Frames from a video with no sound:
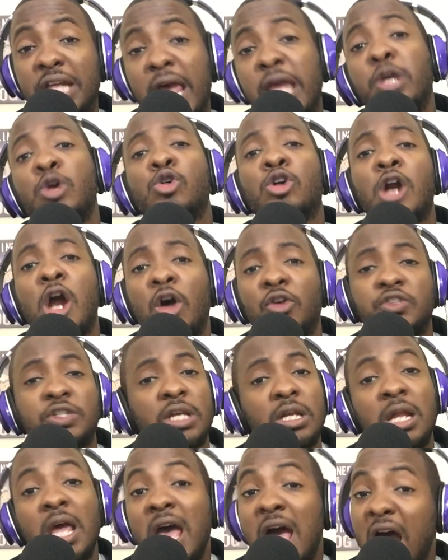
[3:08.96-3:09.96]
Daniel
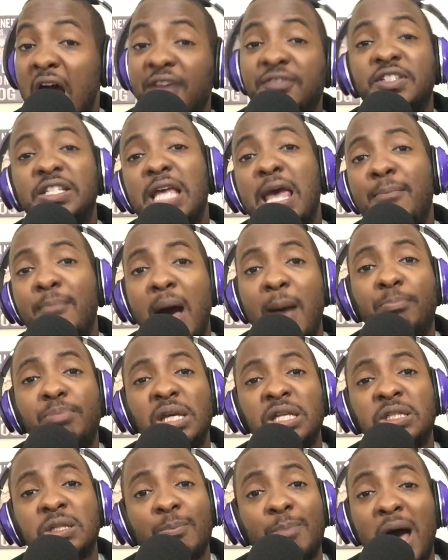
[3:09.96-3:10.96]
Carlson, I've said my
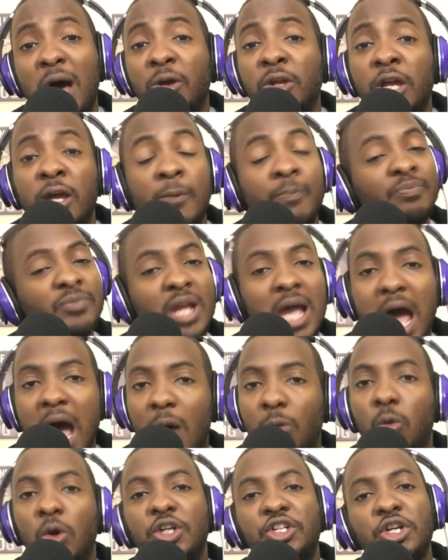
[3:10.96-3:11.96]
piece about him.
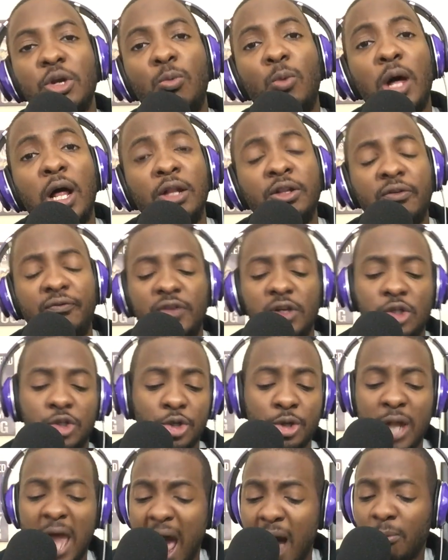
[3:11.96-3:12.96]
I wish him well in the
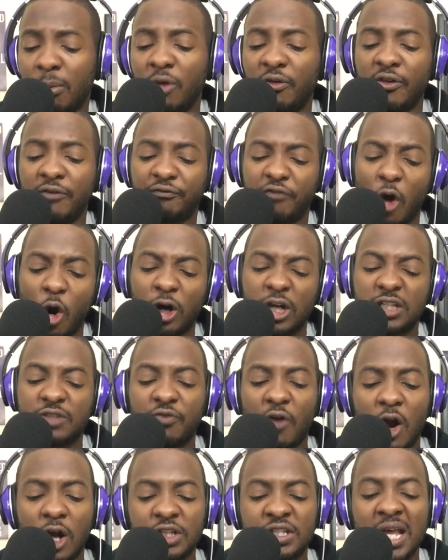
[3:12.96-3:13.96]
future. Now, moving forward, as
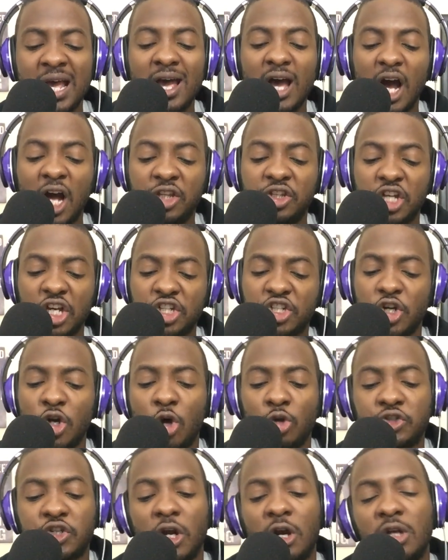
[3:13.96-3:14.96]
far as
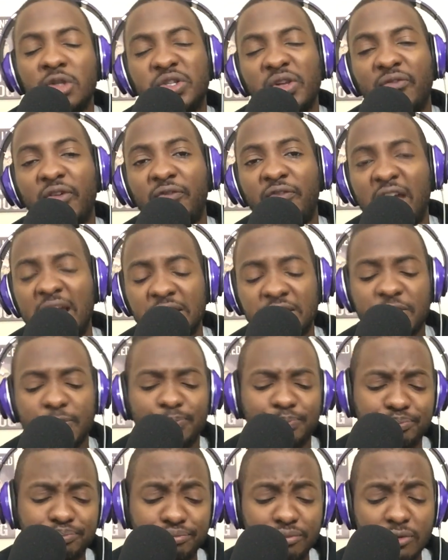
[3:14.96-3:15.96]
additional turns of events,
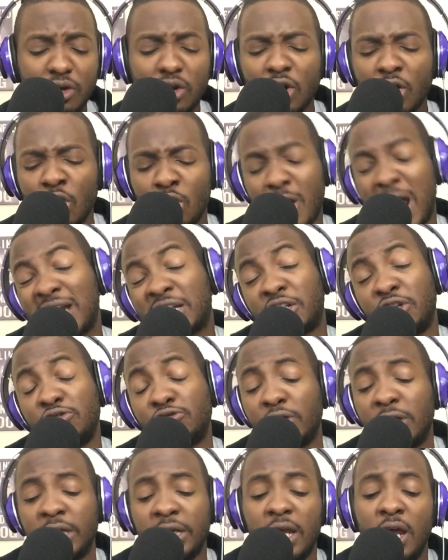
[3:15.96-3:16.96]
or actually
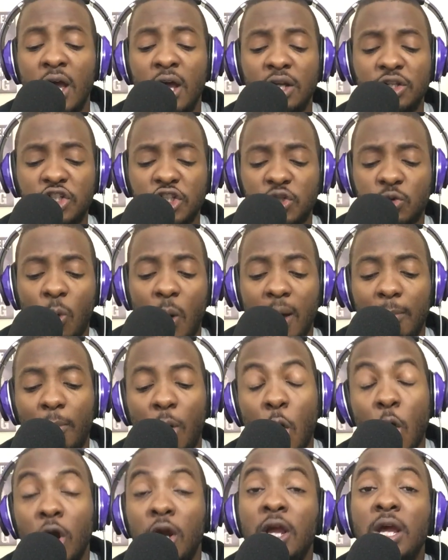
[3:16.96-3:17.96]
really just one
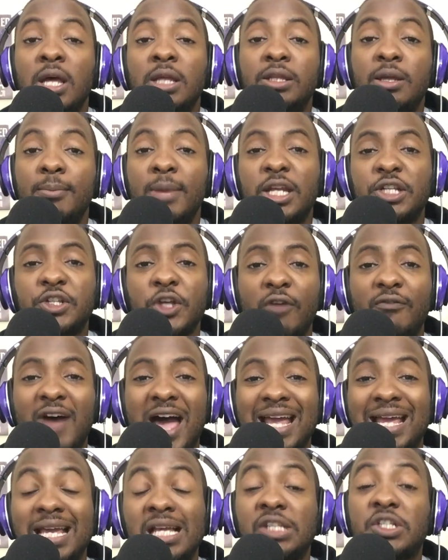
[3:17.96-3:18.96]
more, the Minnesota
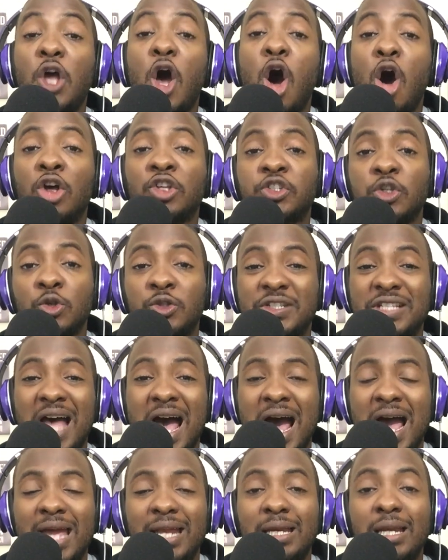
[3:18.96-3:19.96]
Vikings also
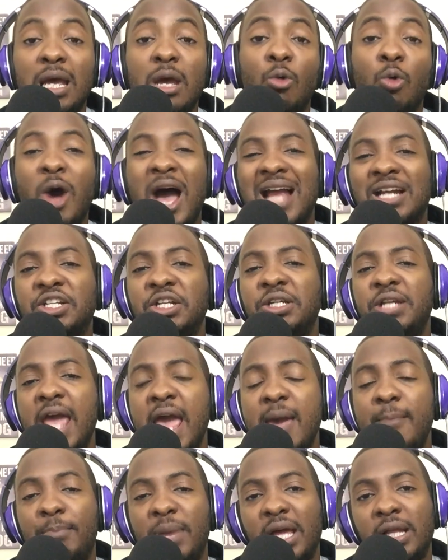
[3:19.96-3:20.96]
signed. Well, actually,
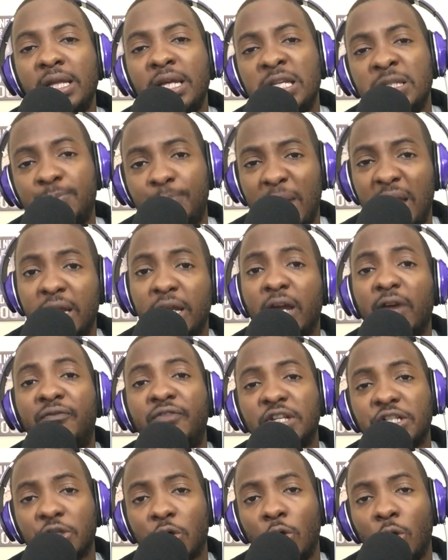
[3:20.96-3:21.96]
Dan Bailey, he's pending a
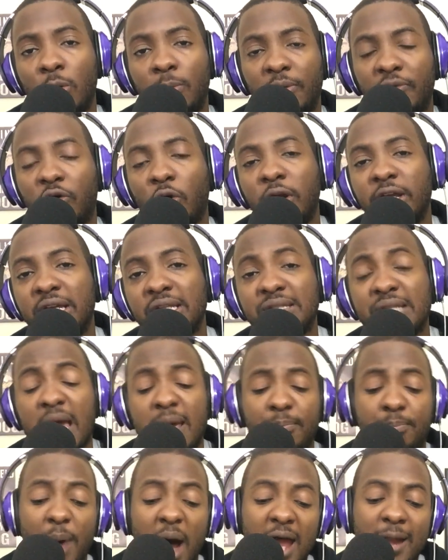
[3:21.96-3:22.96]
physical before he gets
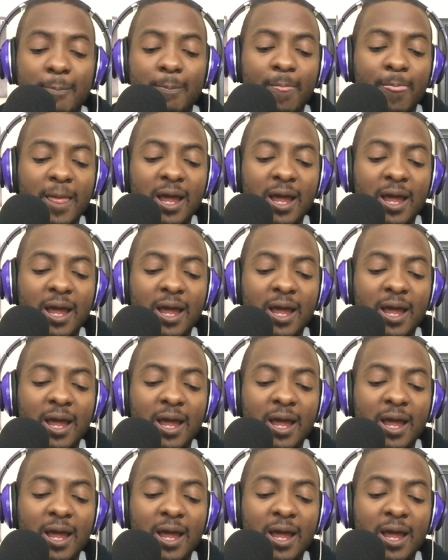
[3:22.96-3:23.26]
signed. But